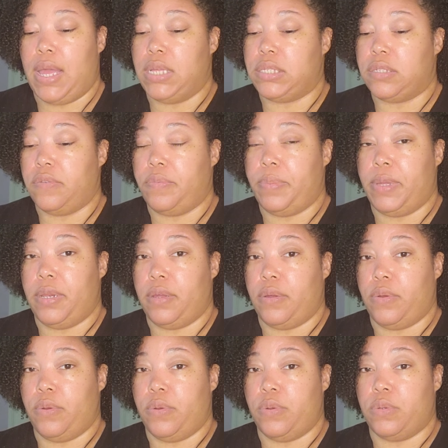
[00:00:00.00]
ace of
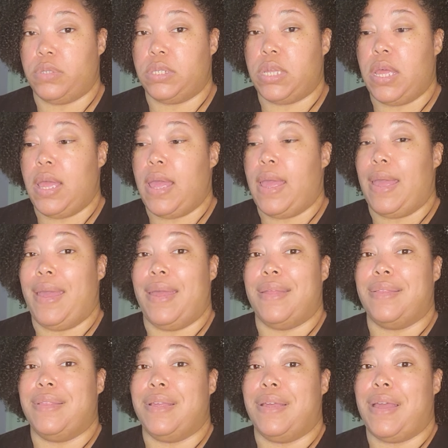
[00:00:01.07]
pentacles
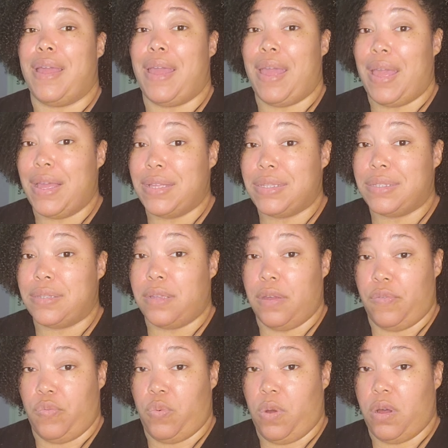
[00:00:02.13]
and the ace
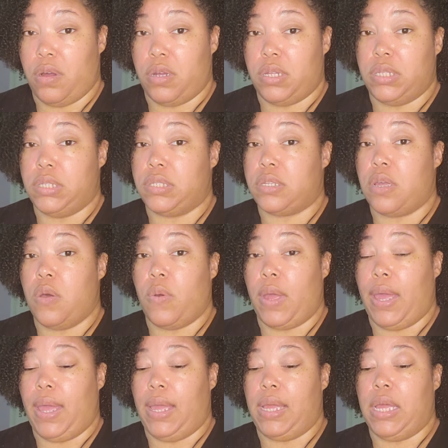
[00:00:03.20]
of wands
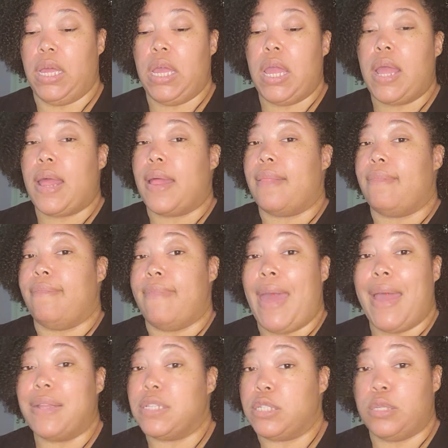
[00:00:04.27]
okay
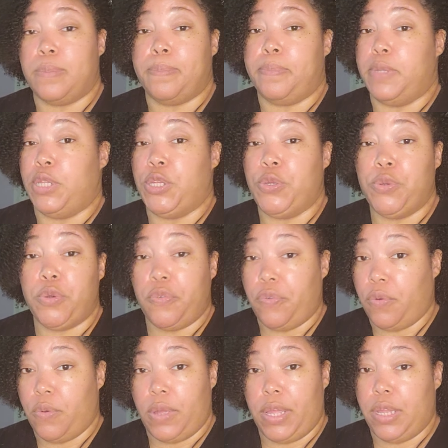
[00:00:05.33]
that's
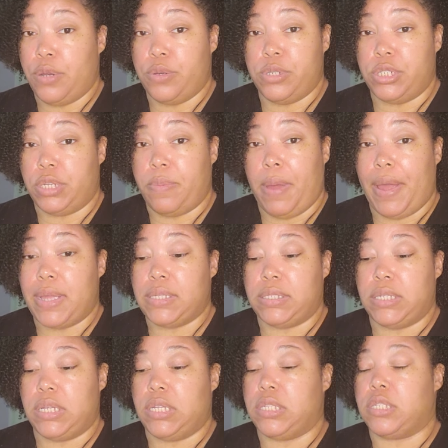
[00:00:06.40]
beautiful energy
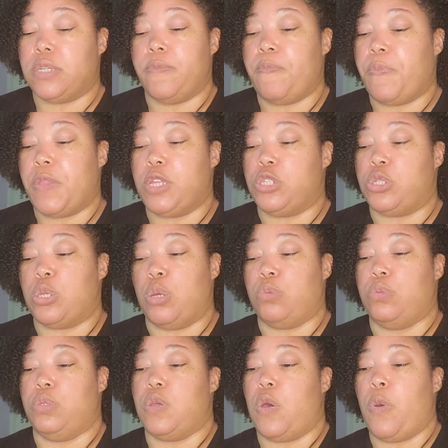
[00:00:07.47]
pisces so
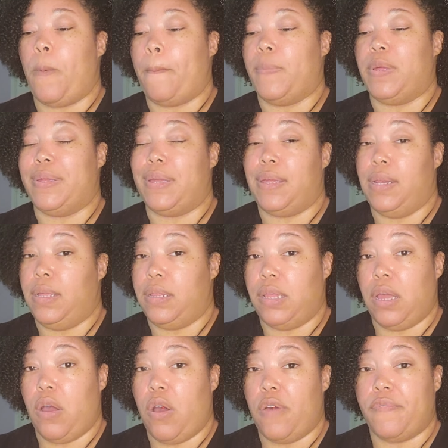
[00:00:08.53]
don't put
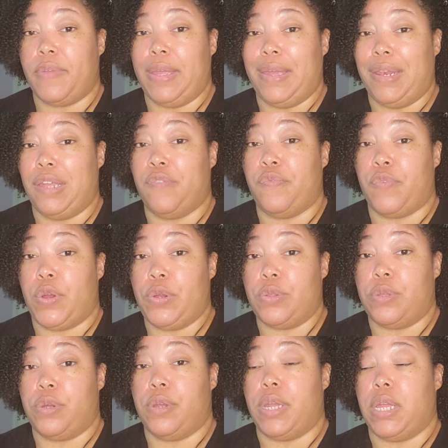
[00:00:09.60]
anything off any
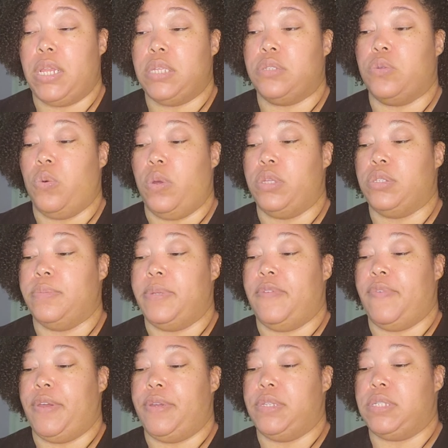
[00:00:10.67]
further it is going to be
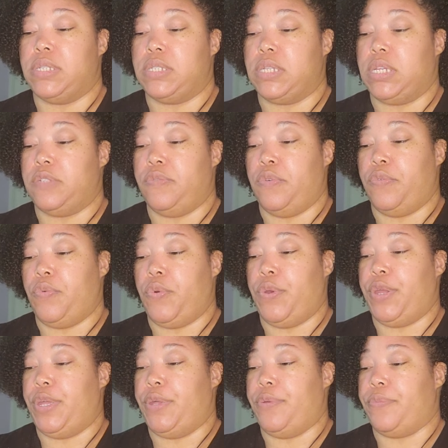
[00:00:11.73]
very successful
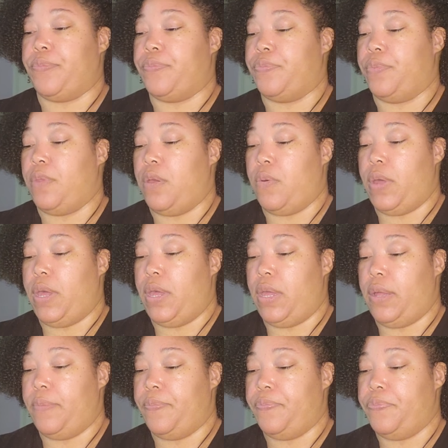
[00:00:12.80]
for you
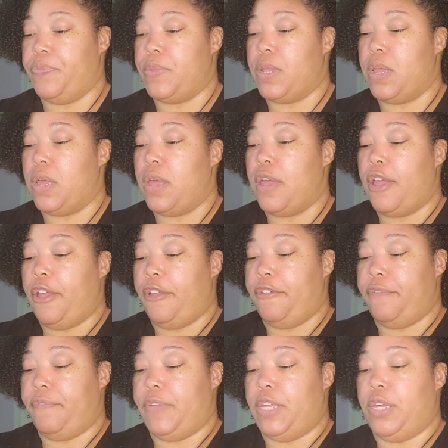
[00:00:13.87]
okay
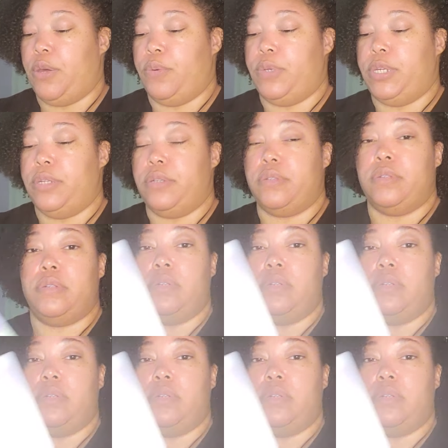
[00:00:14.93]
fiona